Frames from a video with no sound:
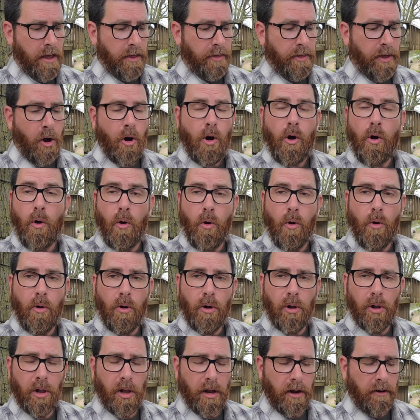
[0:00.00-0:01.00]
the
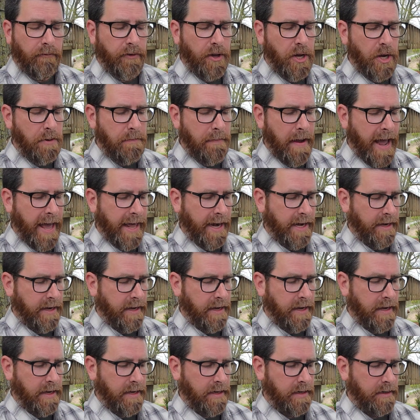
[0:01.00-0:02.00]
whole of
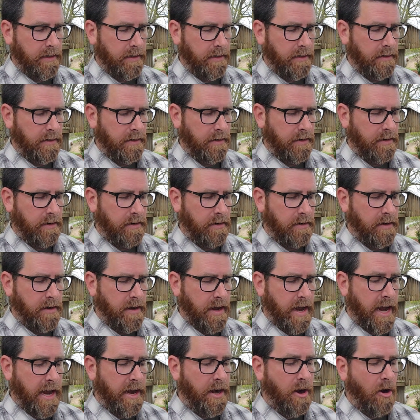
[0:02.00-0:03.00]
humanity,
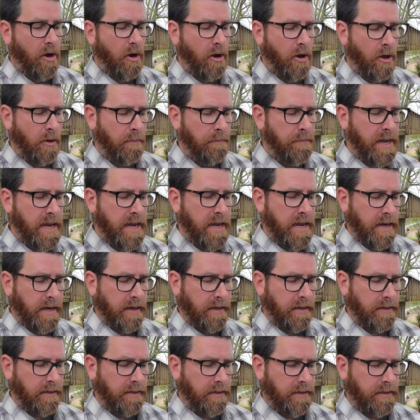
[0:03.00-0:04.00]
and all
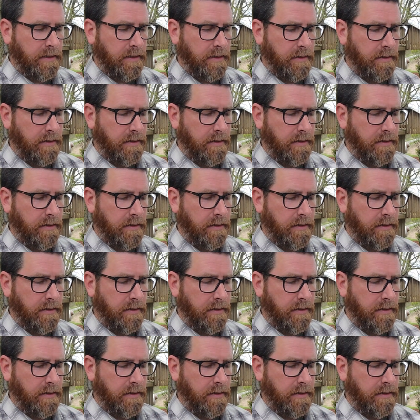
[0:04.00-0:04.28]
beings.